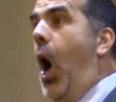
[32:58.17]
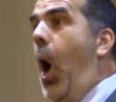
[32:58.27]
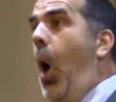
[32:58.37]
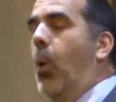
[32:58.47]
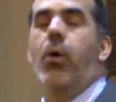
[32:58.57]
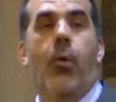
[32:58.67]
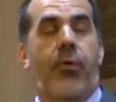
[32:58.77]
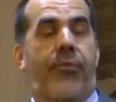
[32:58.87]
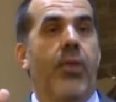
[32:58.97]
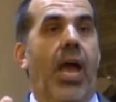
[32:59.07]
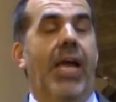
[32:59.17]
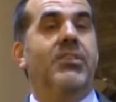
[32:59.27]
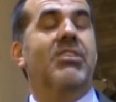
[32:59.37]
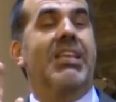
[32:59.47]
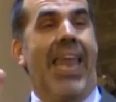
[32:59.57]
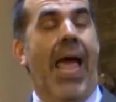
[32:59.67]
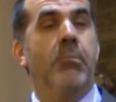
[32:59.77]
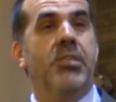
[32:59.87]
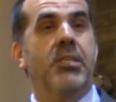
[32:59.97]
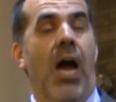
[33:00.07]
oh, and
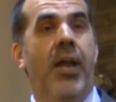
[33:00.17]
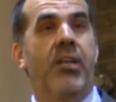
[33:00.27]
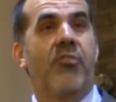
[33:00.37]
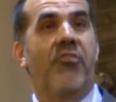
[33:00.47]
slams it on his